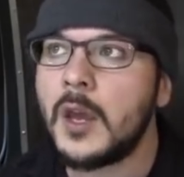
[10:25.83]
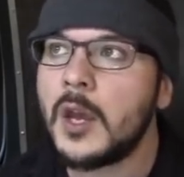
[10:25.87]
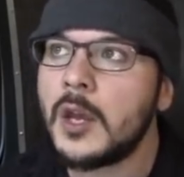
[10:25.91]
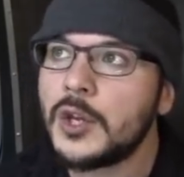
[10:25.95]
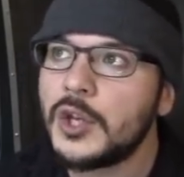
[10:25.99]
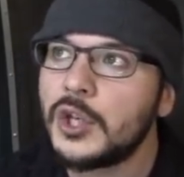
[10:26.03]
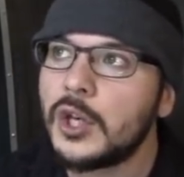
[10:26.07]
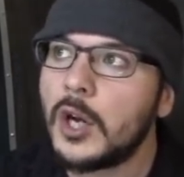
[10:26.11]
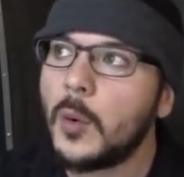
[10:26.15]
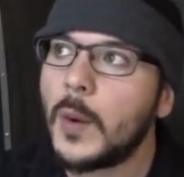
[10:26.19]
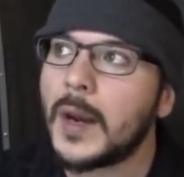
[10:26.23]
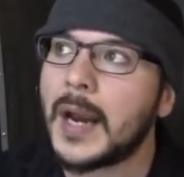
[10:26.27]

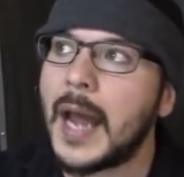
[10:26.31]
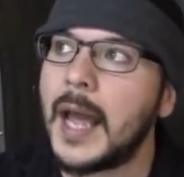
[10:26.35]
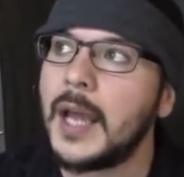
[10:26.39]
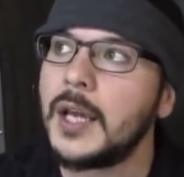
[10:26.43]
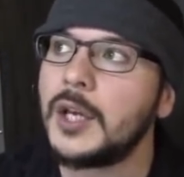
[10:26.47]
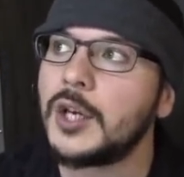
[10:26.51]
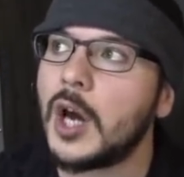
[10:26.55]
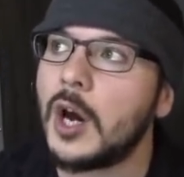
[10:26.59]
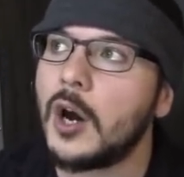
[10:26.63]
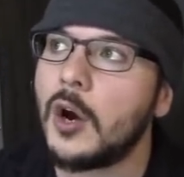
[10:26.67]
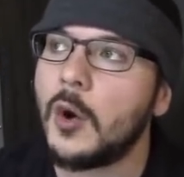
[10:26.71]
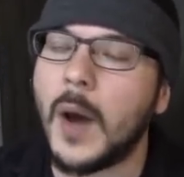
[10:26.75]
You know, when I
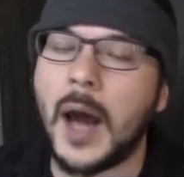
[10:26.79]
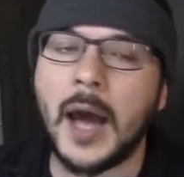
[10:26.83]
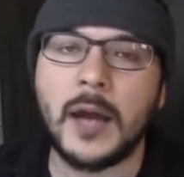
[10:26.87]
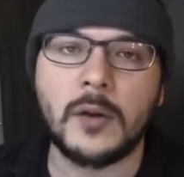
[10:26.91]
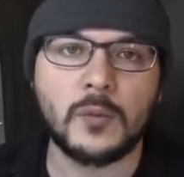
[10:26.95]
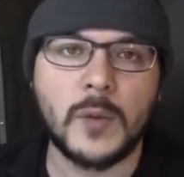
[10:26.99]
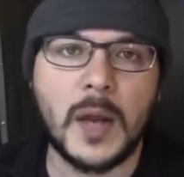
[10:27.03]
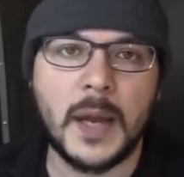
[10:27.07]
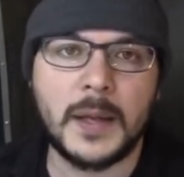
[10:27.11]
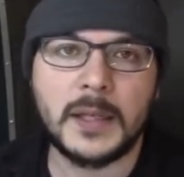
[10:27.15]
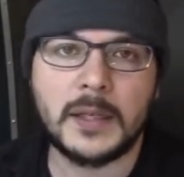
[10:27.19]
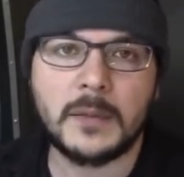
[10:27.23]
go on
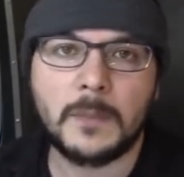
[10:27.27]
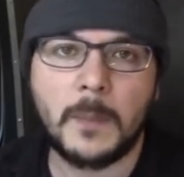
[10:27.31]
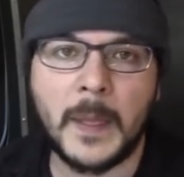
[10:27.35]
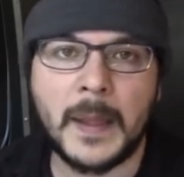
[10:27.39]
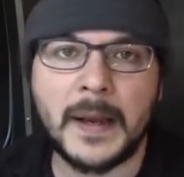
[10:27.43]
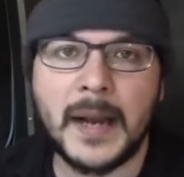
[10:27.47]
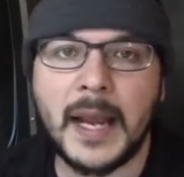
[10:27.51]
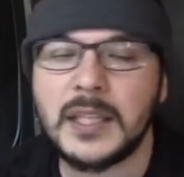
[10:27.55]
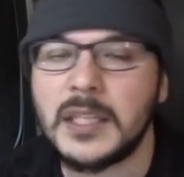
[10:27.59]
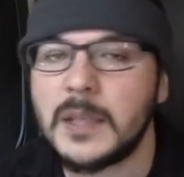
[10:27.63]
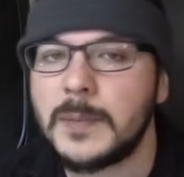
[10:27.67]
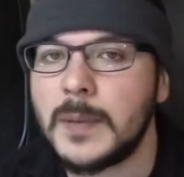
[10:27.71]
Reddit
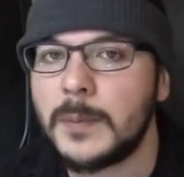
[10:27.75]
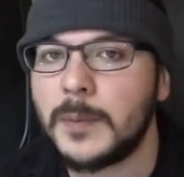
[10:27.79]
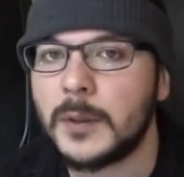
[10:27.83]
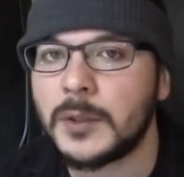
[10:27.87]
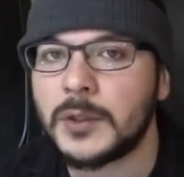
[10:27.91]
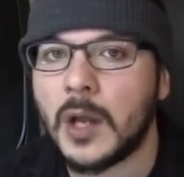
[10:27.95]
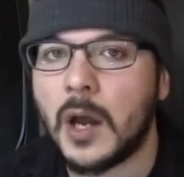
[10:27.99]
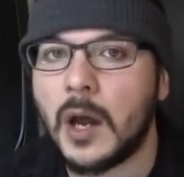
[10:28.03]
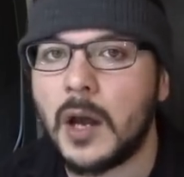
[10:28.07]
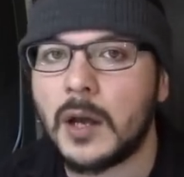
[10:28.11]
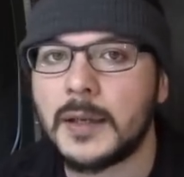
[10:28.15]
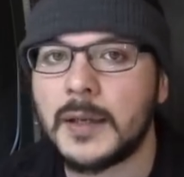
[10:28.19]
and I see people
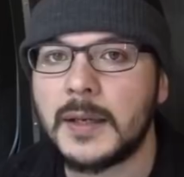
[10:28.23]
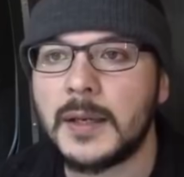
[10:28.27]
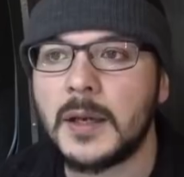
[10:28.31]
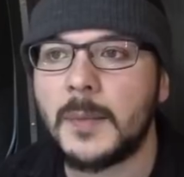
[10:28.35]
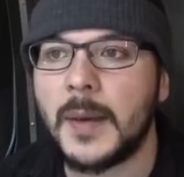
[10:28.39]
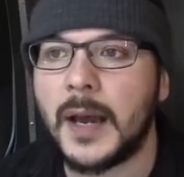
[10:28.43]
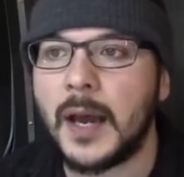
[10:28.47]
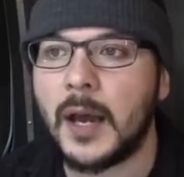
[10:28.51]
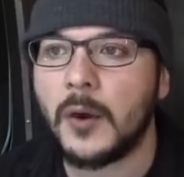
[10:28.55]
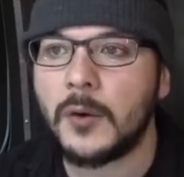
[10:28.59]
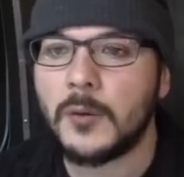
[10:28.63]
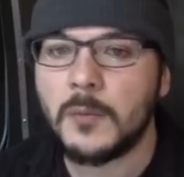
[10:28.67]
talking
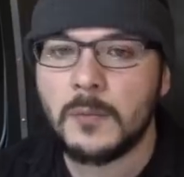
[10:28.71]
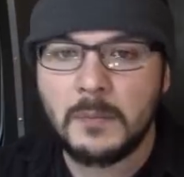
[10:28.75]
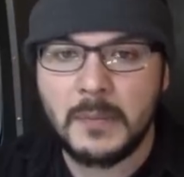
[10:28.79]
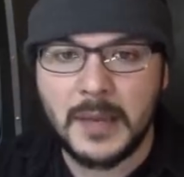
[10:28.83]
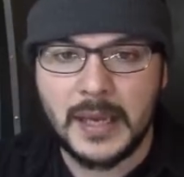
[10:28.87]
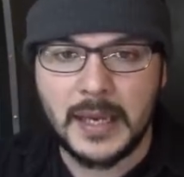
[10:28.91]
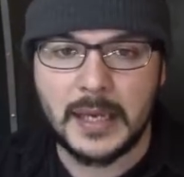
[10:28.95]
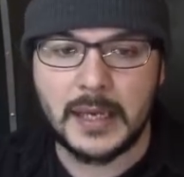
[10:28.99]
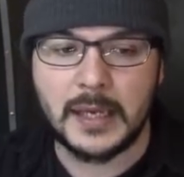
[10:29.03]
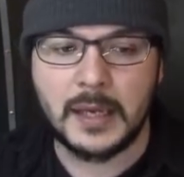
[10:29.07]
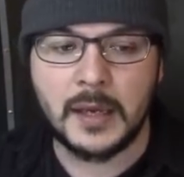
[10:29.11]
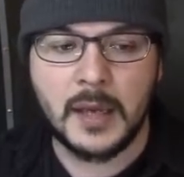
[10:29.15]
about
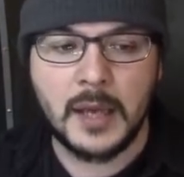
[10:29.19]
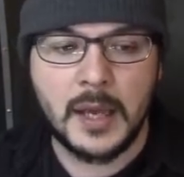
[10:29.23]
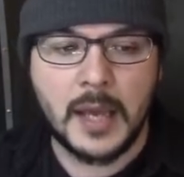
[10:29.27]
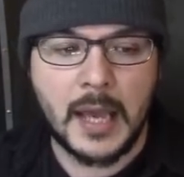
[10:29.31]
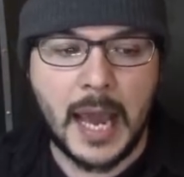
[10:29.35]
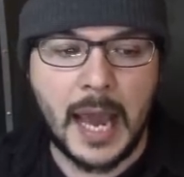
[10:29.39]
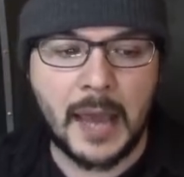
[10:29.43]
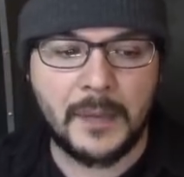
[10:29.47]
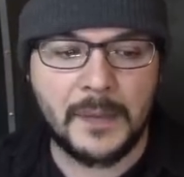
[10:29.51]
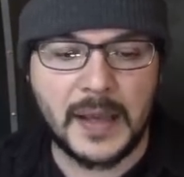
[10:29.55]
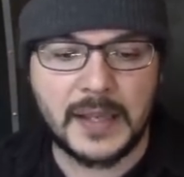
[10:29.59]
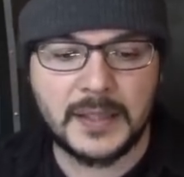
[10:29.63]
me
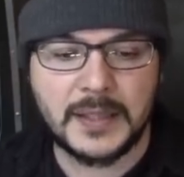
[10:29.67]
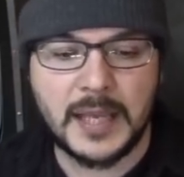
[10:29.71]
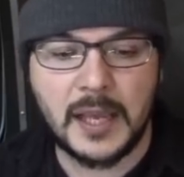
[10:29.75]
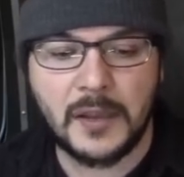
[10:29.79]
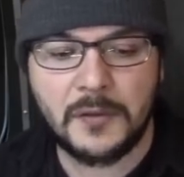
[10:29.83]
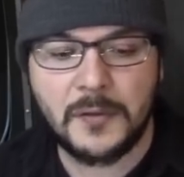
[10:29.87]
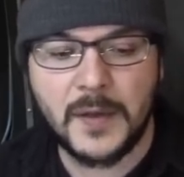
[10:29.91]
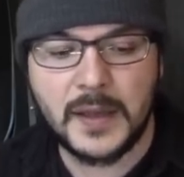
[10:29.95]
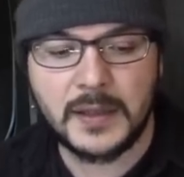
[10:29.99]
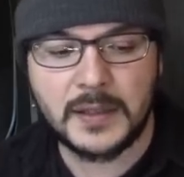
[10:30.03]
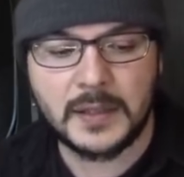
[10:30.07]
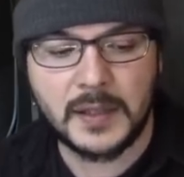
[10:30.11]
and they say
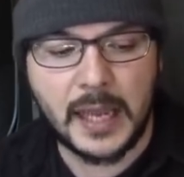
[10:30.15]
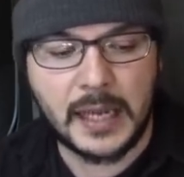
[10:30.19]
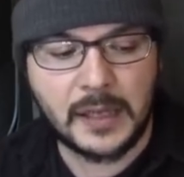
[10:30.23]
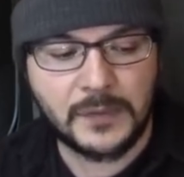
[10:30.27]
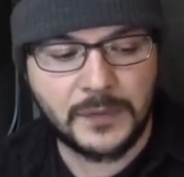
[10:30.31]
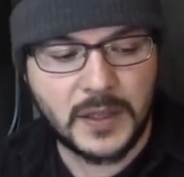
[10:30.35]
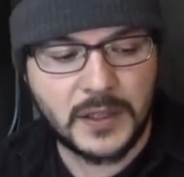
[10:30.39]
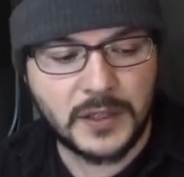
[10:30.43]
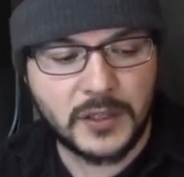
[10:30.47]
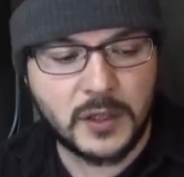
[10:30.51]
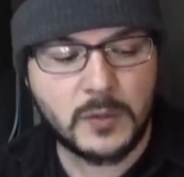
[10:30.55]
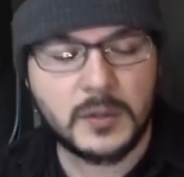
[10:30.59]
things like,
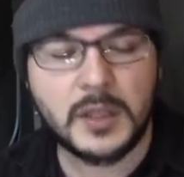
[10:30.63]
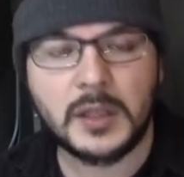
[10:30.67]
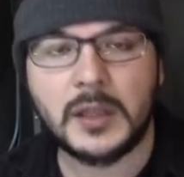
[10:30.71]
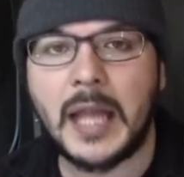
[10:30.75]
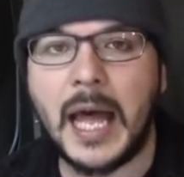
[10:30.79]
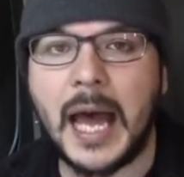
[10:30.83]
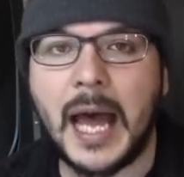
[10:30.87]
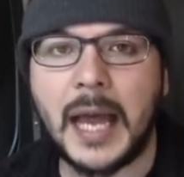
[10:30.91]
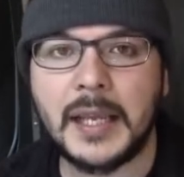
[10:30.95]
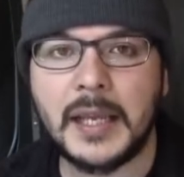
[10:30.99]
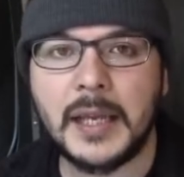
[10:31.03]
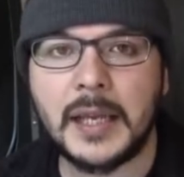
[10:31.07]
this dude's
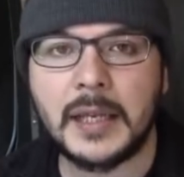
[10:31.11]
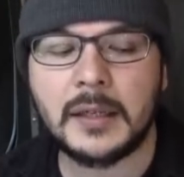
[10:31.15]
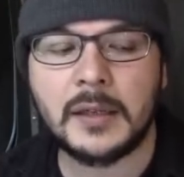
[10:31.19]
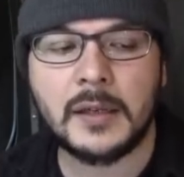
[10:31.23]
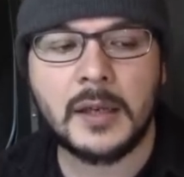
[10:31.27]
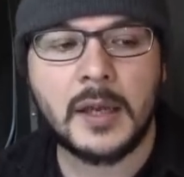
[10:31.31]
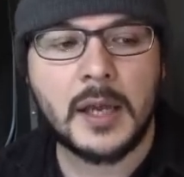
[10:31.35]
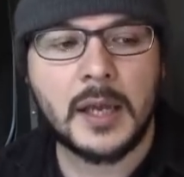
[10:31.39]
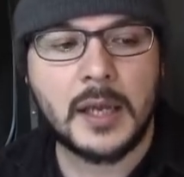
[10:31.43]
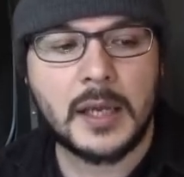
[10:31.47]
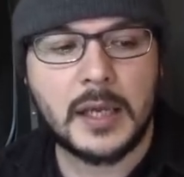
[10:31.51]
lying,